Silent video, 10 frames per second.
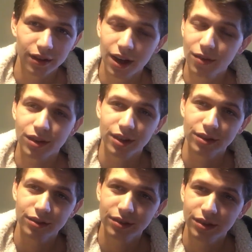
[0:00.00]

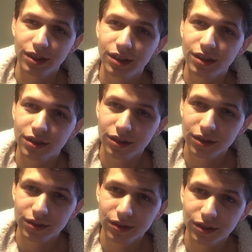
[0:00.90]
Everything is
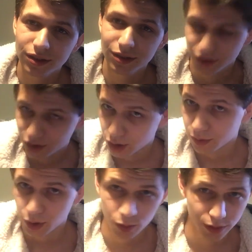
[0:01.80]

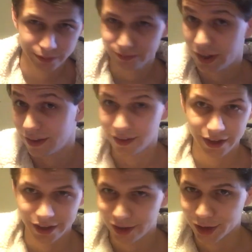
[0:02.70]
serving or in the
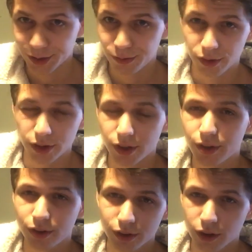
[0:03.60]
nature of the
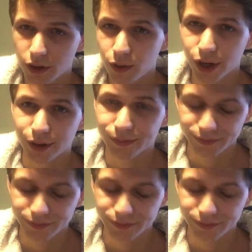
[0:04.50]
three.